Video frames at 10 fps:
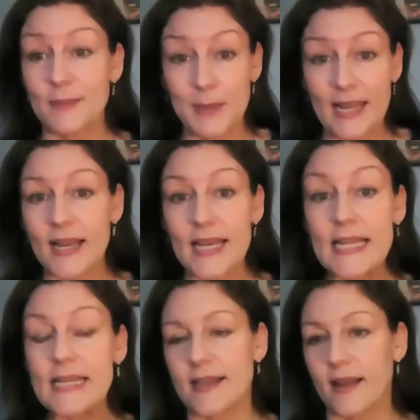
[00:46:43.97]
being a
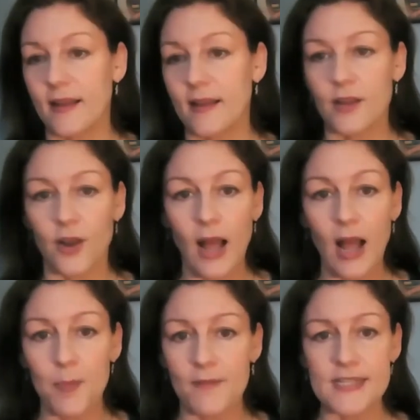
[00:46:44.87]
leader, you know,
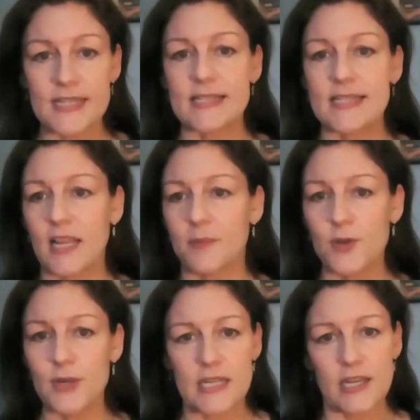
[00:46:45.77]
helping facilitate
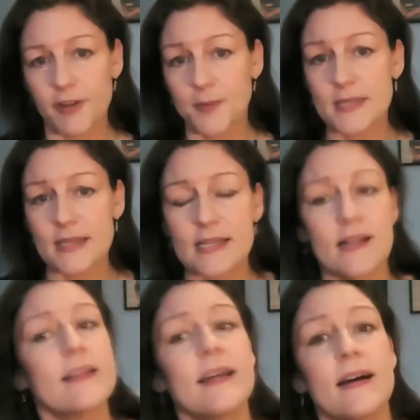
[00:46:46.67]
community groups and things
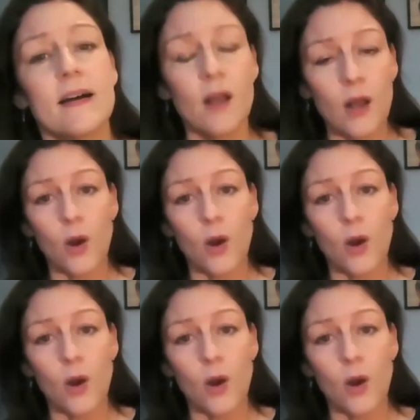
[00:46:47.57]
like that.